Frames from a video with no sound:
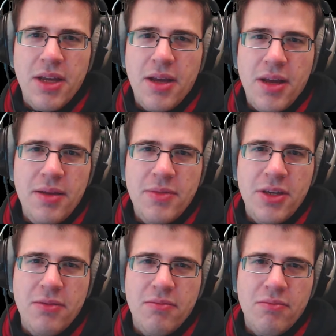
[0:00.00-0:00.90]
I
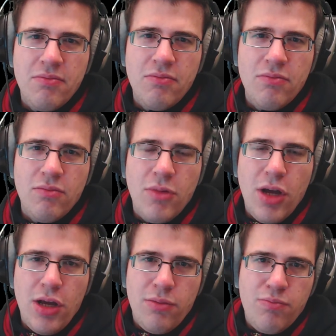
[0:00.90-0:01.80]
mean,
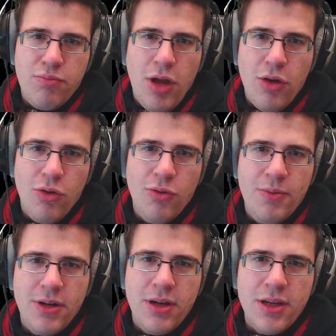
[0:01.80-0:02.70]
I hope
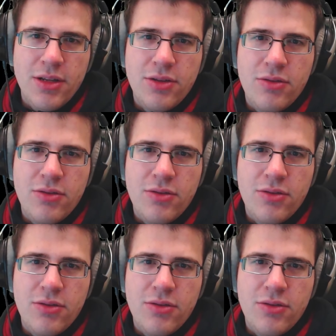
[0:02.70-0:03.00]
at least.